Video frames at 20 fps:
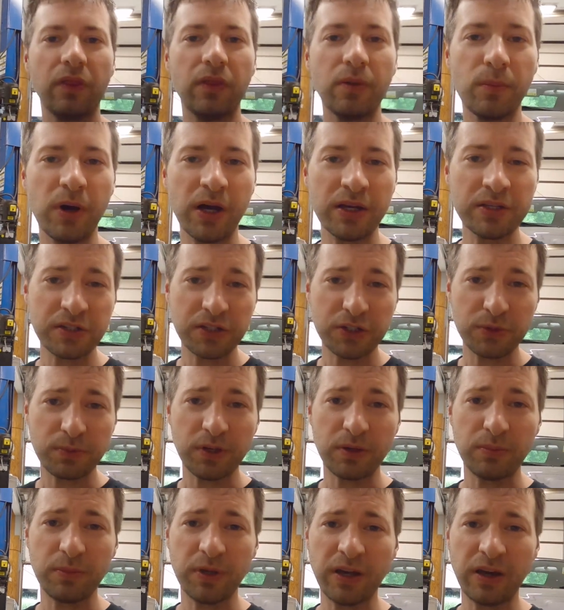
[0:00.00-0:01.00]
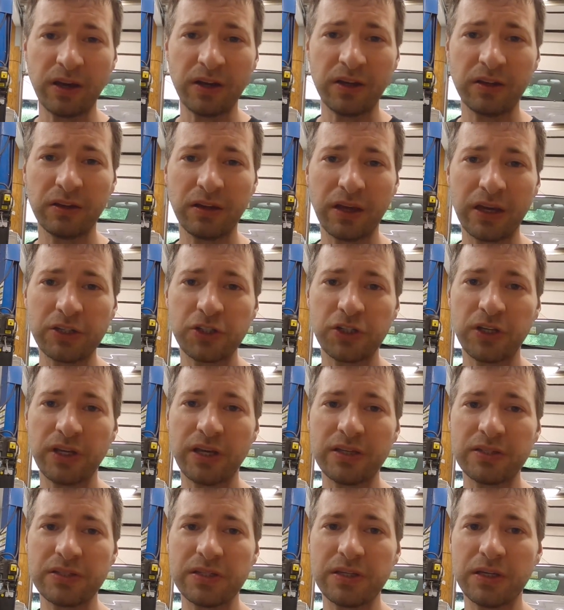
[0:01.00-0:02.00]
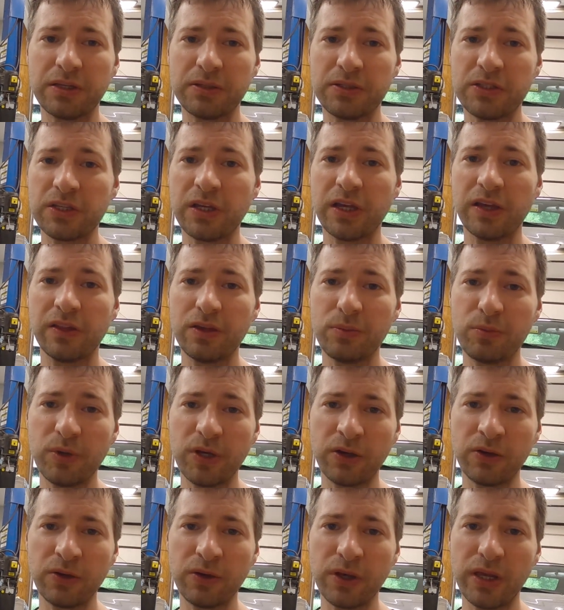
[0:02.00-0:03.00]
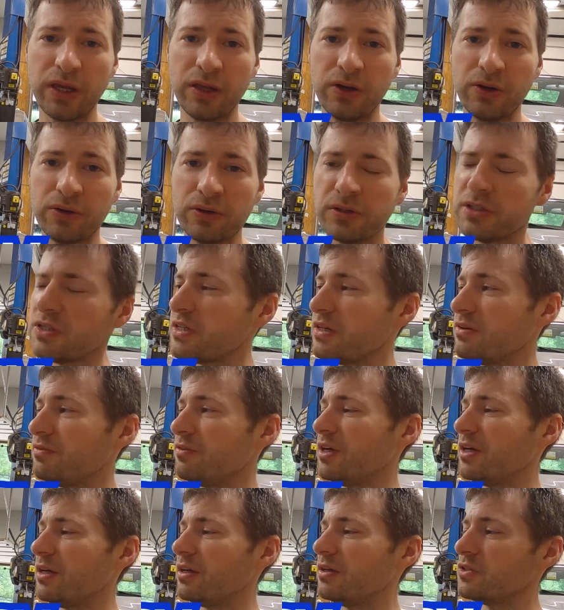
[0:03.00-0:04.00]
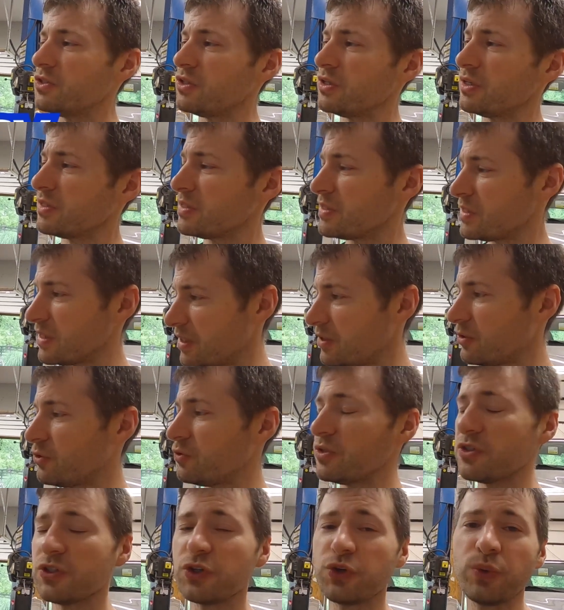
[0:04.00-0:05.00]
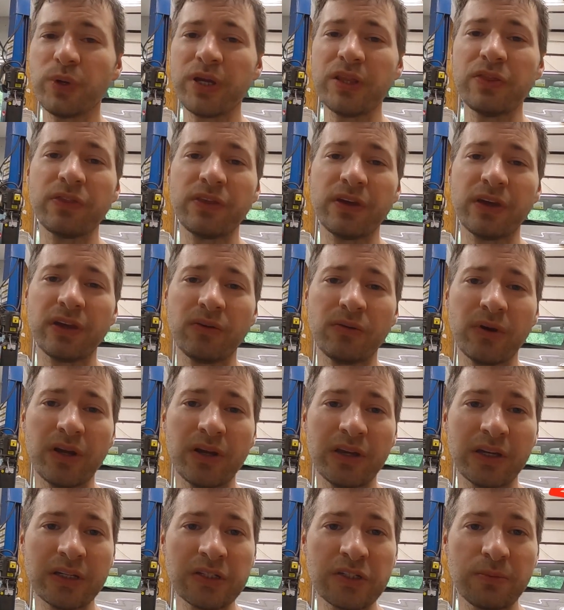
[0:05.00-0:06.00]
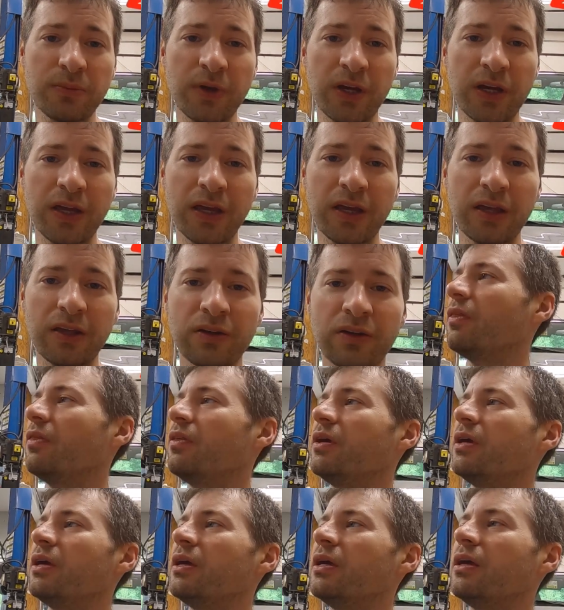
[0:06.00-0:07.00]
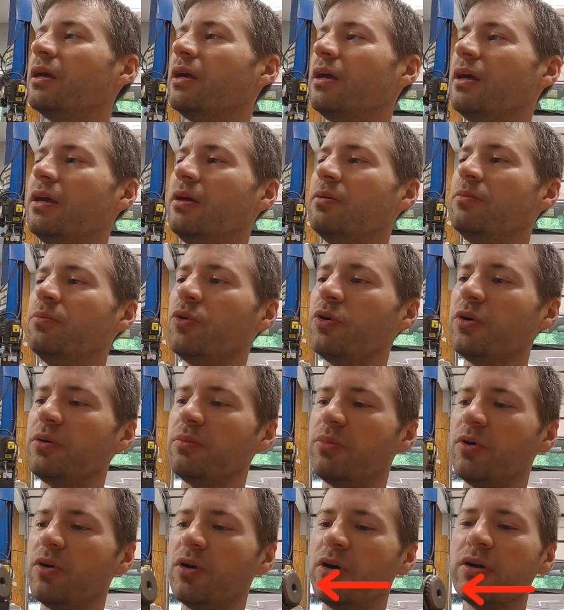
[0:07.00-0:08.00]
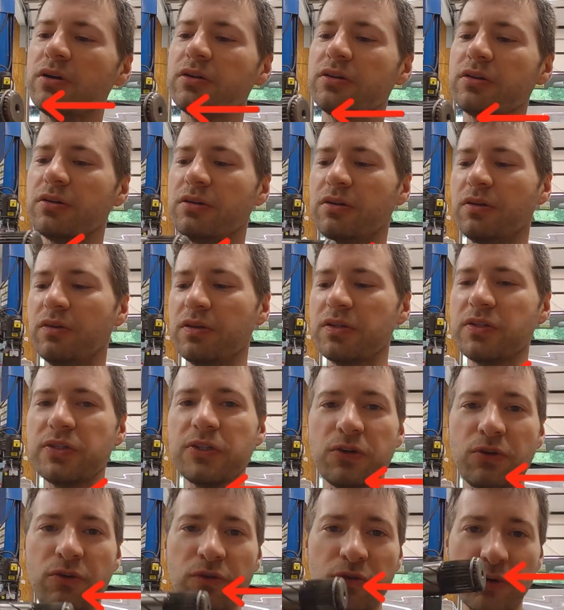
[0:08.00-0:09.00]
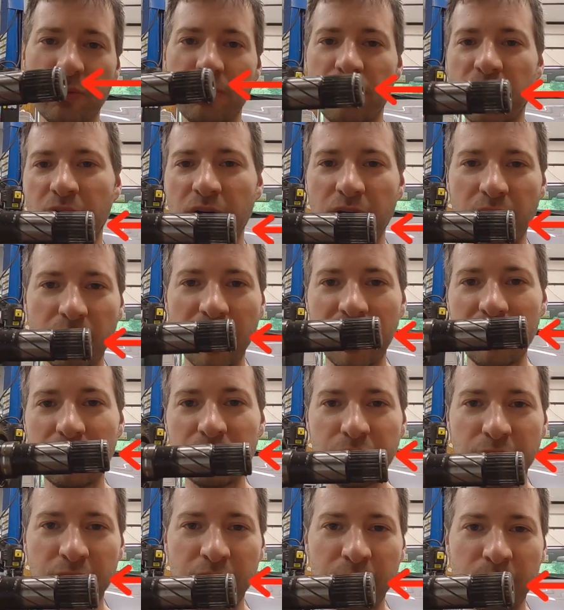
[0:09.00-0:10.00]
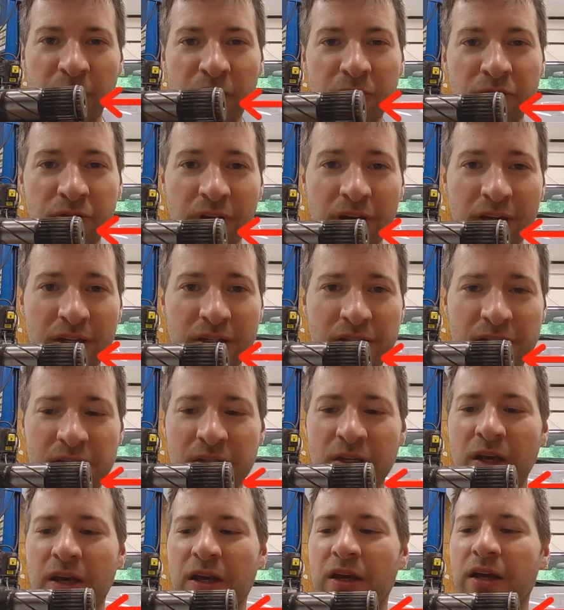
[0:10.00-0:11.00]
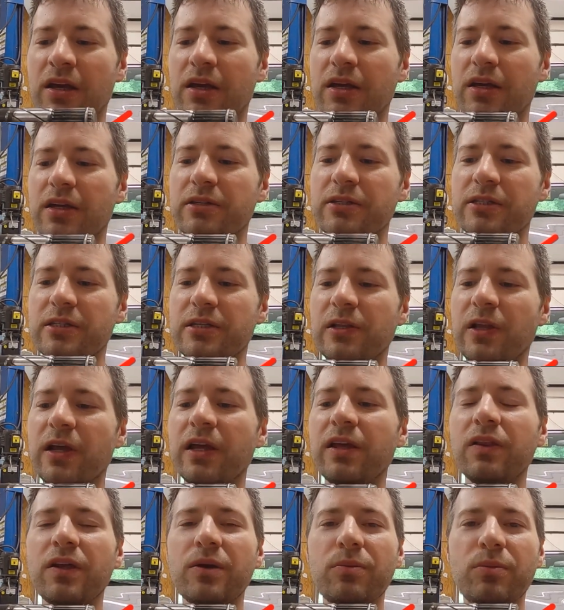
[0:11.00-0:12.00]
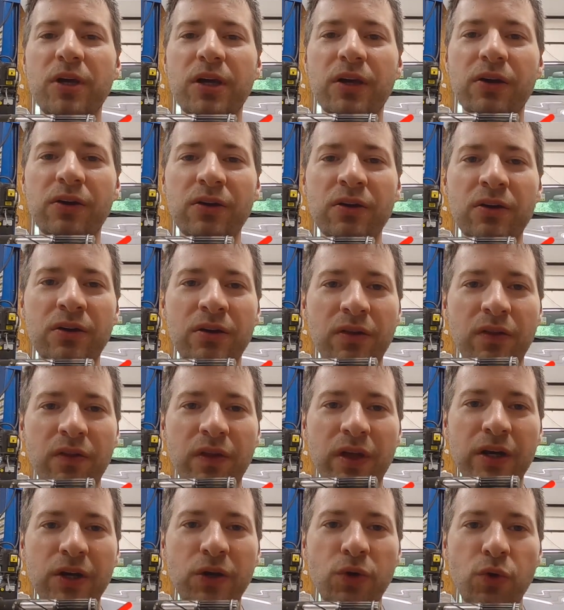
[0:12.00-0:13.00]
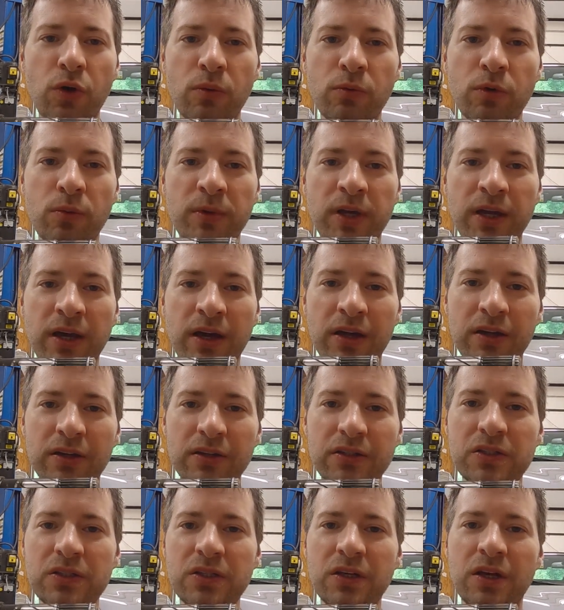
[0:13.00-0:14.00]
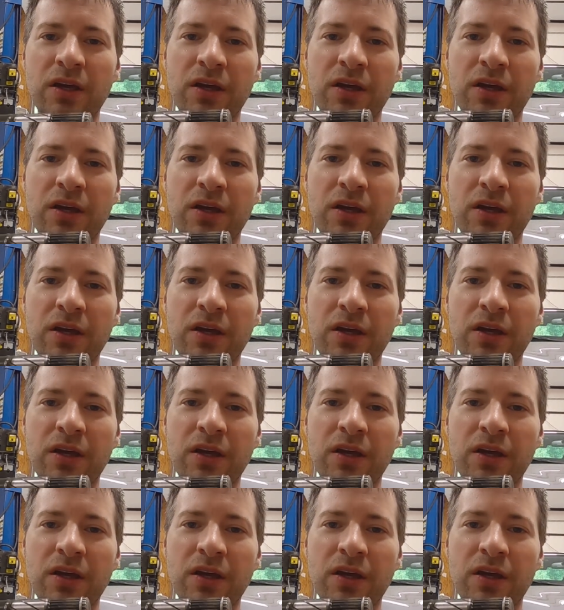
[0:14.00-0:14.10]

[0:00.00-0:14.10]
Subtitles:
The Mazdaspeed Miata actually has a slightly bigger inner CV, so you can see here this green thing right next to my head. The input part, the silver part right in front of my face, is slightly bigger than in normal Miatas.